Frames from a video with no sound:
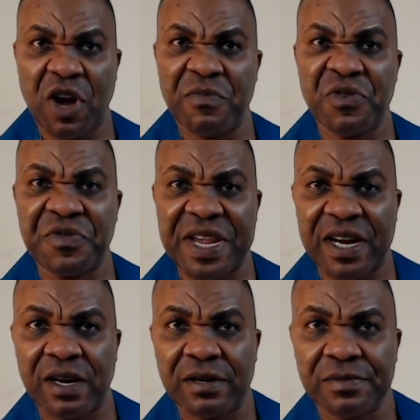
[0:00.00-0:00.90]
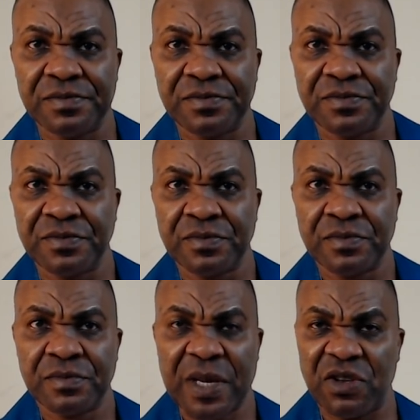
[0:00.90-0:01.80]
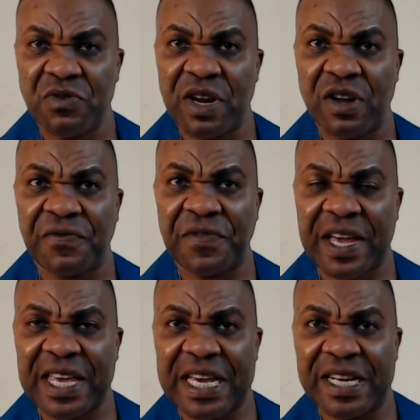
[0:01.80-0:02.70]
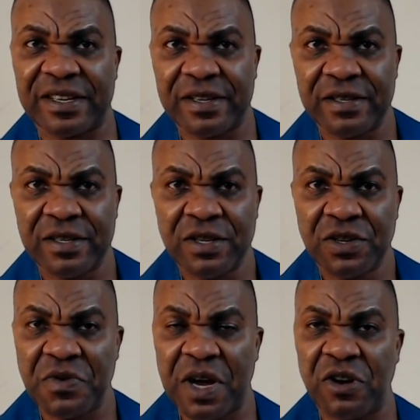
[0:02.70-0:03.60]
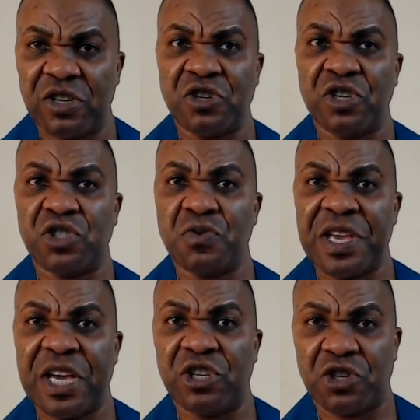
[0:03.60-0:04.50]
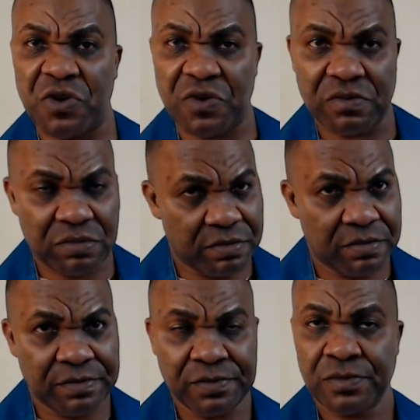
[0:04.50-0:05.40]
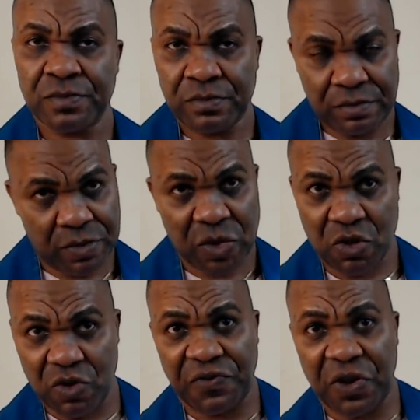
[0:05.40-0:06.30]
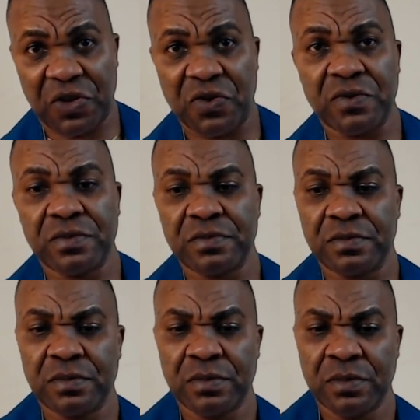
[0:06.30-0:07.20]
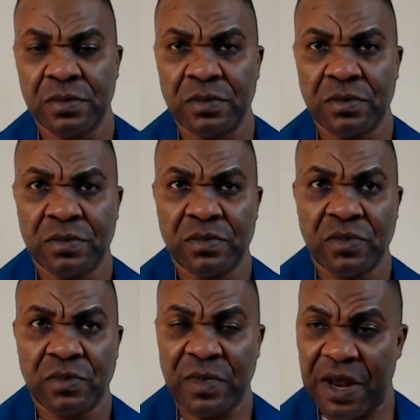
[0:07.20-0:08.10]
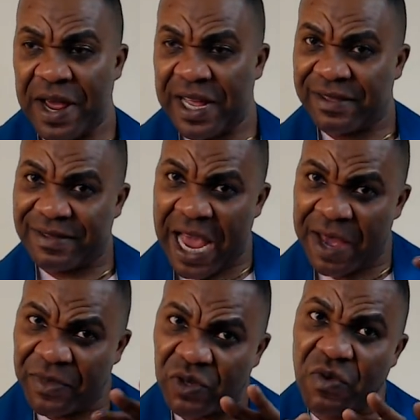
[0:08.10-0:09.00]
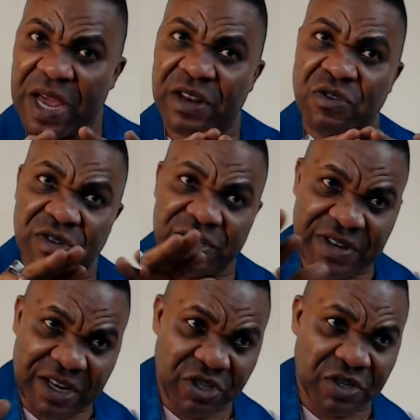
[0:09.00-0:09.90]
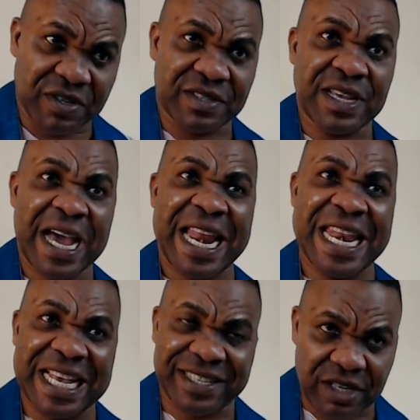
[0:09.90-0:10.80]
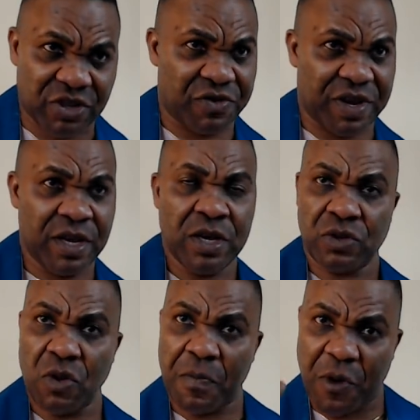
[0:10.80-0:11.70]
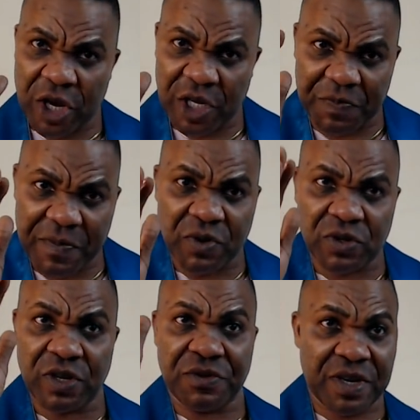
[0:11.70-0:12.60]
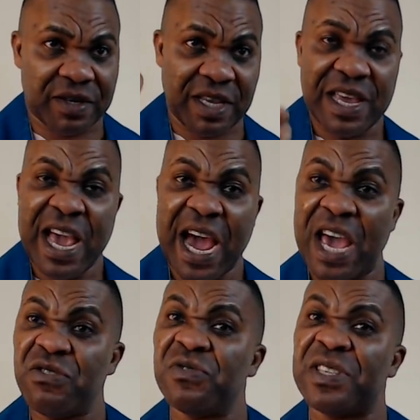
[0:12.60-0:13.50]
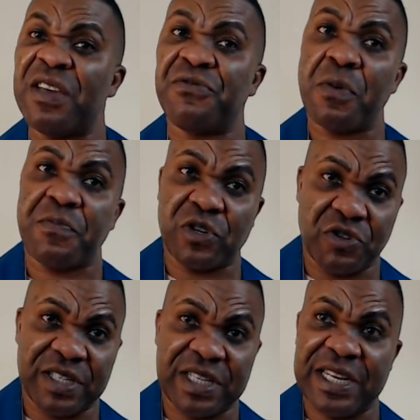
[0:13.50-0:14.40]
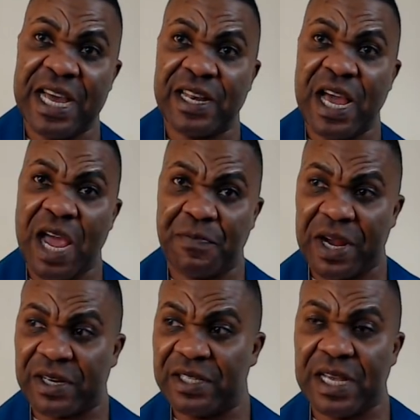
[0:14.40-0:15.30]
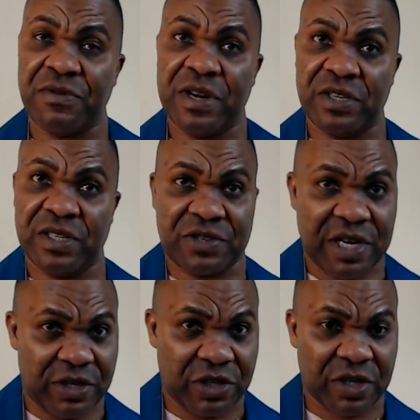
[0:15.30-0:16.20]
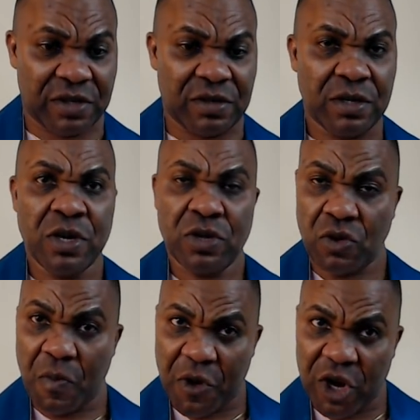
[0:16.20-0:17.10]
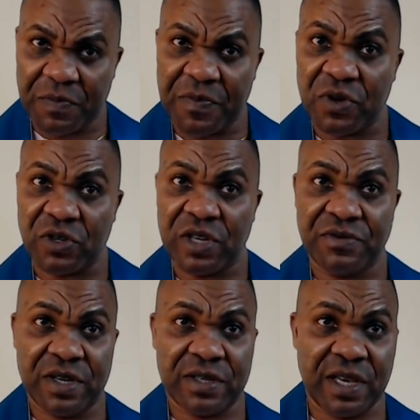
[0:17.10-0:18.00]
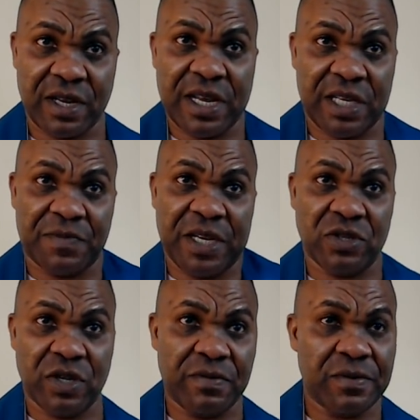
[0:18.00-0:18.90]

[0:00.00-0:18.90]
real and you are not faking it, you are not just doing a show, good for you. There are times when those traditions are necessary to point people to the real thing. I use every opportunity that I practice our religious traditions to point people to the real thing. That's my job.